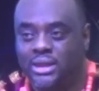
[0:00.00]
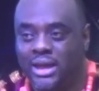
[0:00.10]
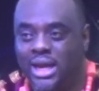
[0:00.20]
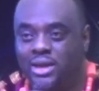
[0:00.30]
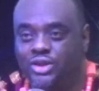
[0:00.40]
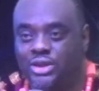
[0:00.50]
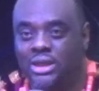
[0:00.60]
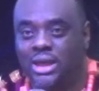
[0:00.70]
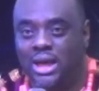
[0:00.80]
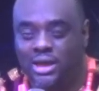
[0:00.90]
Can I hear you
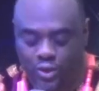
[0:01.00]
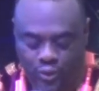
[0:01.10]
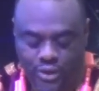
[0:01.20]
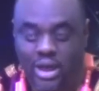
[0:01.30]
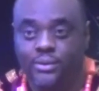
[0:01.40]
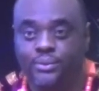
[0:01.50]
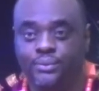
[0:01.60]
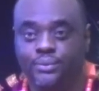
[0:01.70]
shout hallelujah?